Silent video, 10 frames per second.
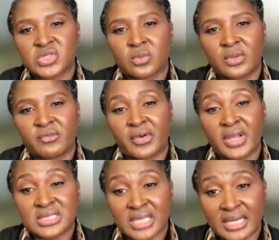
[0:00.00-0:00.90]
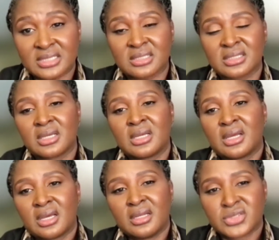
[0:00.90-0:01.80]
So we're very excited,
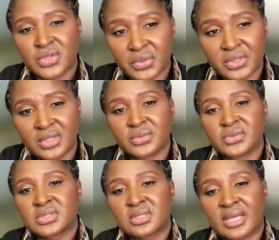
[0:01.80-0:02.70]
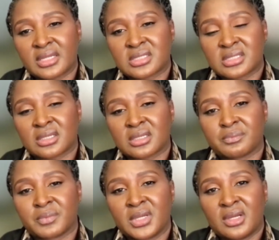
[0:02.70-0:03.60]
and it's good news that
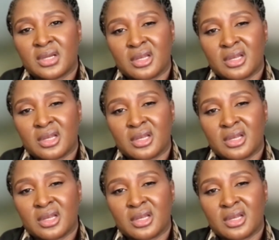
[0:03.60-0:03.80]
um,